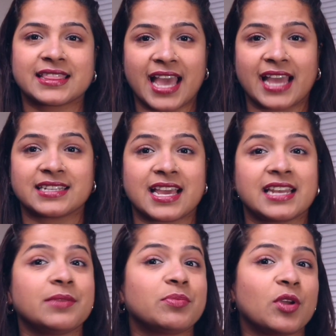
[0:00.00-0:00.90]
that
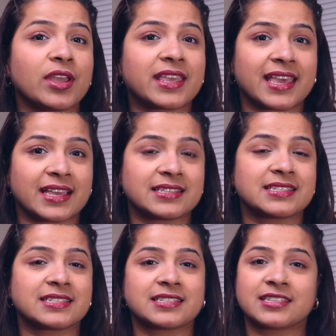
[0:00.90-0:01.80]
an employee
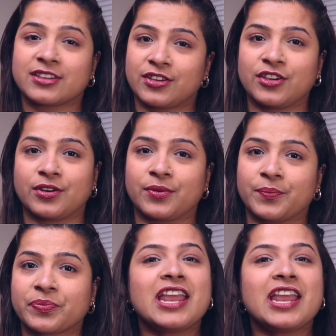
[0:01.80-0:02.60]
gets here.